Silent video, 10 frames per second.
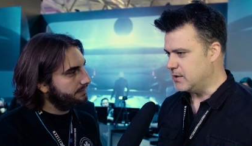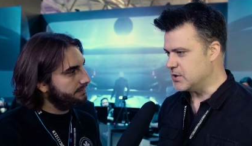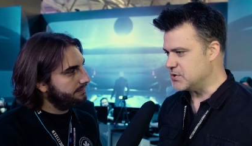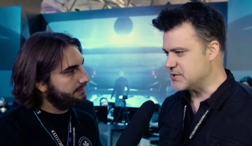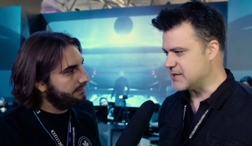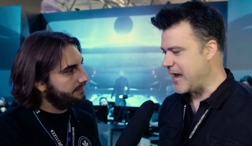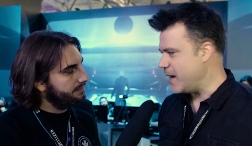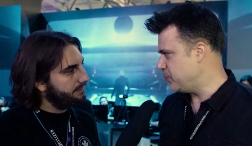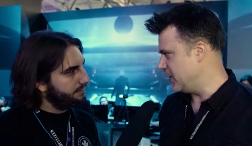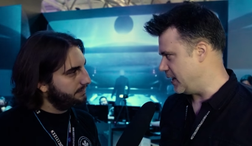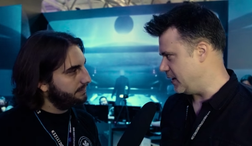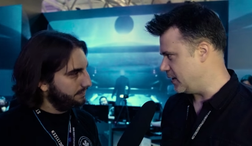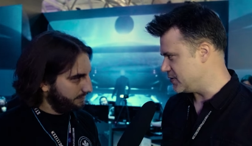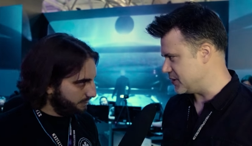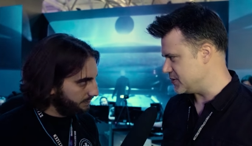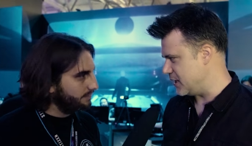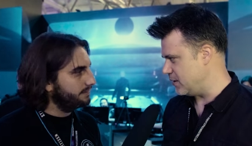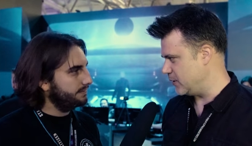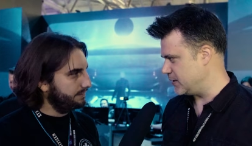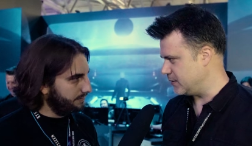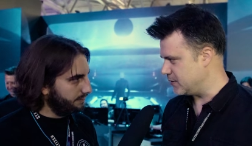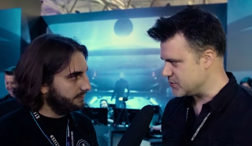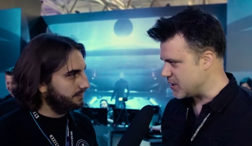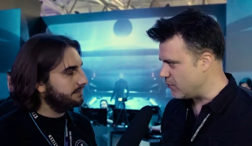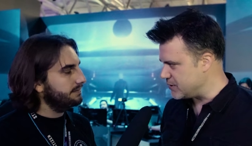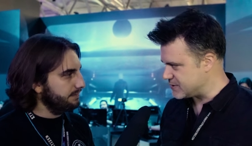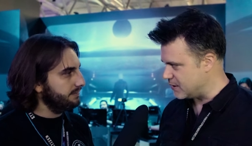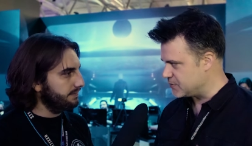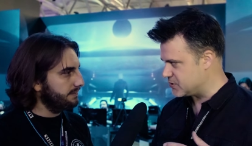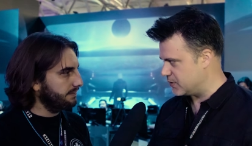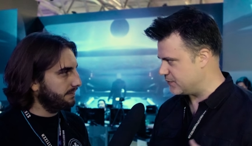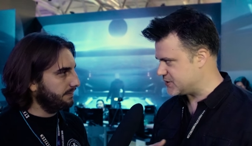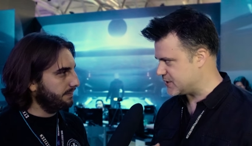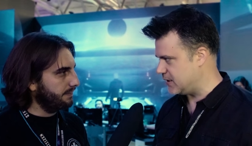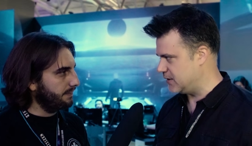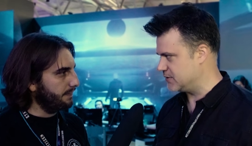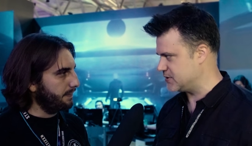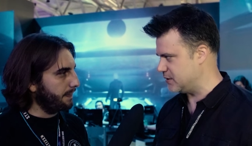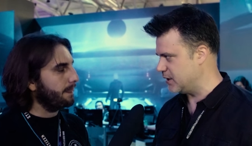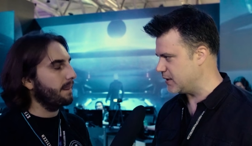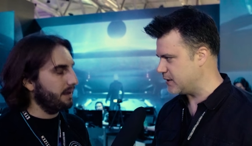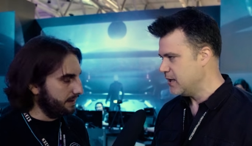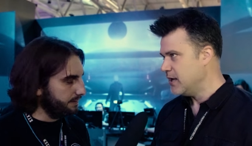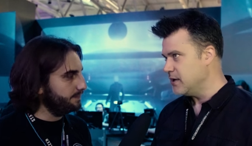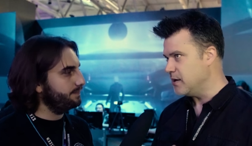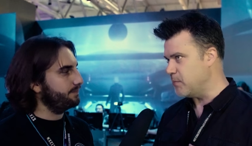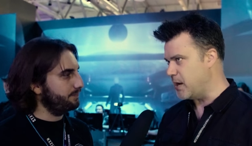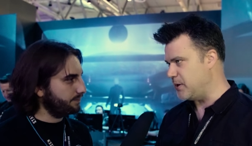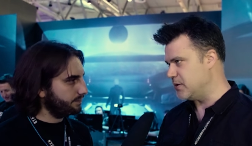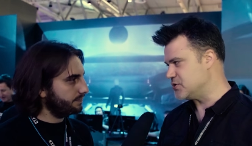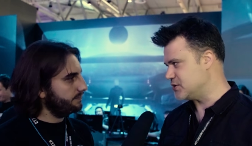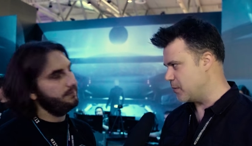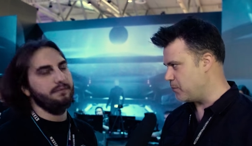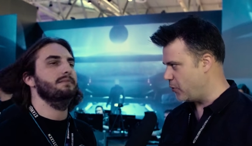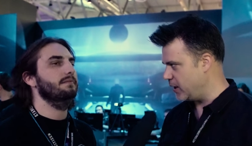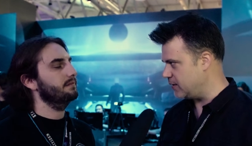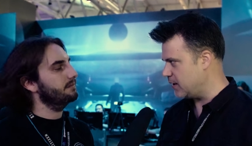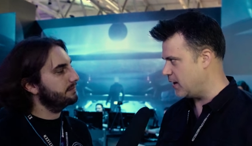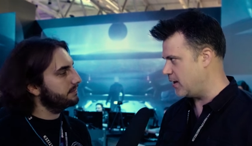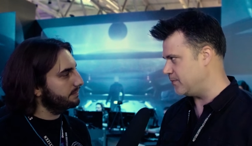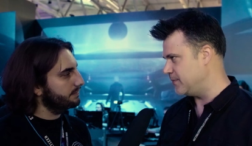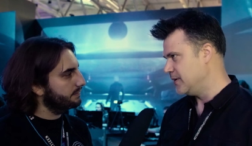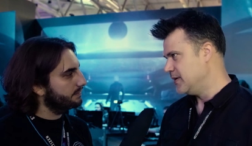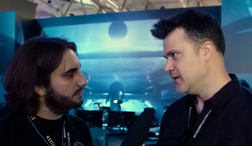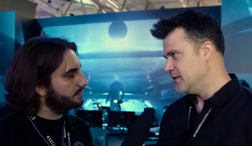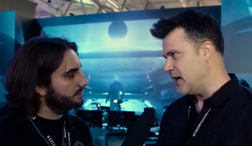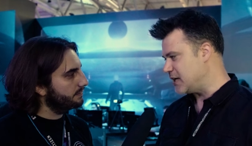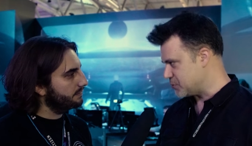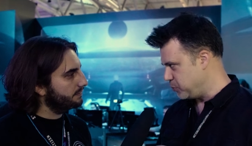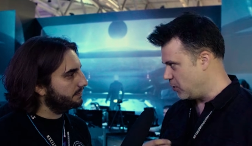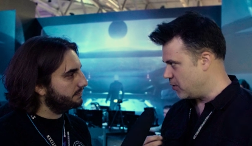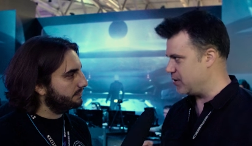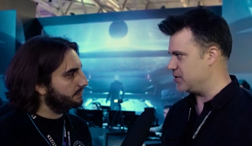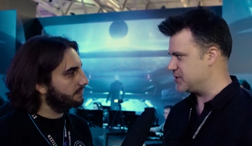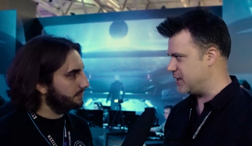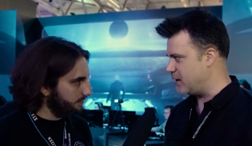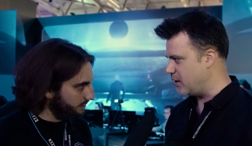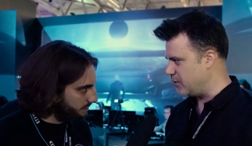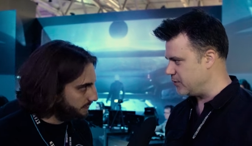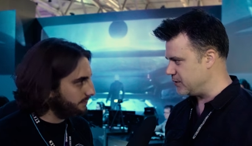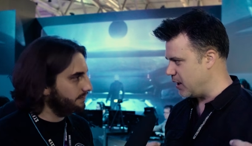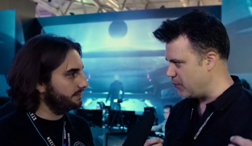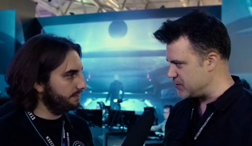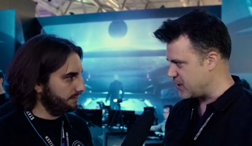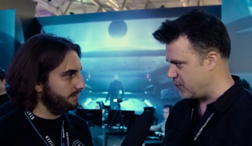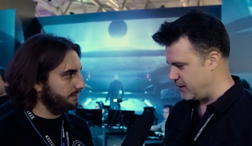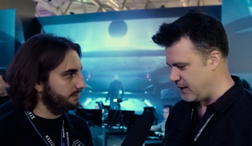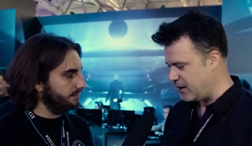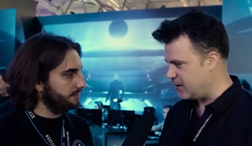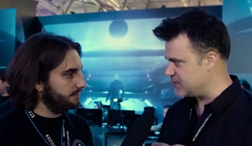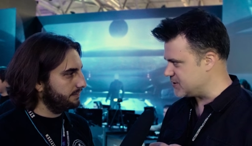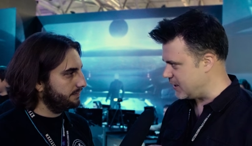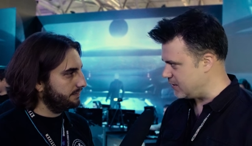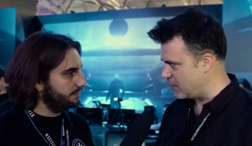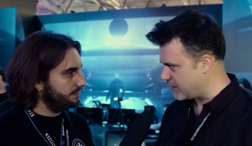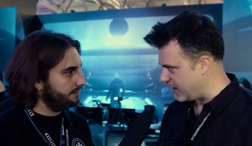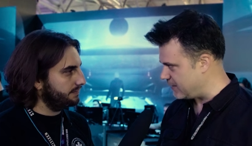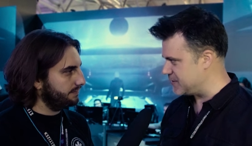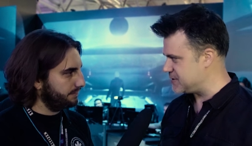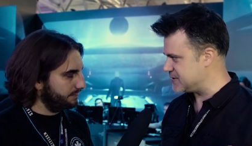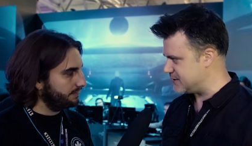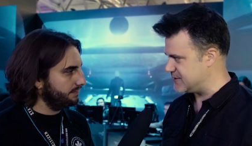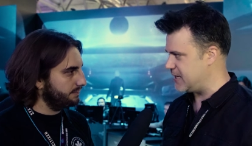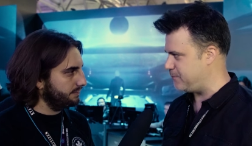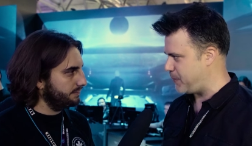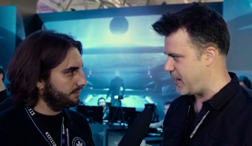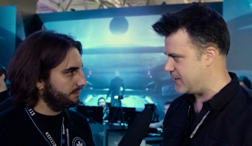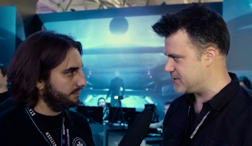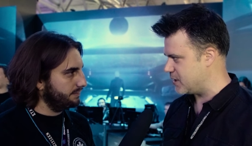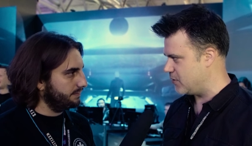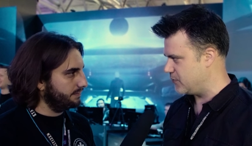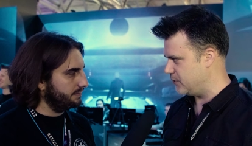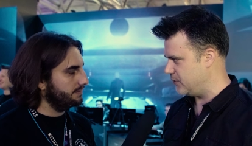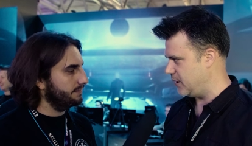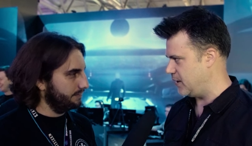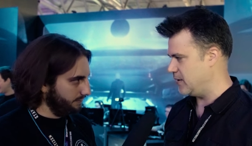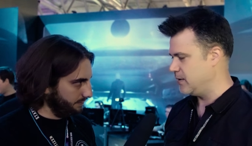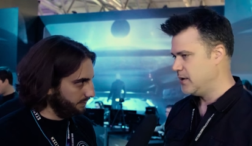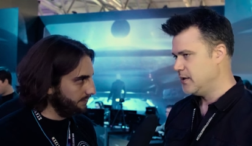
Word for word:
Speaker 1: There's gameplay associated with it. There's always some sort of skill. So like, maybe there's jump point. Um, Explorers that are always going there and saying, okay, this is the safe path to go through there.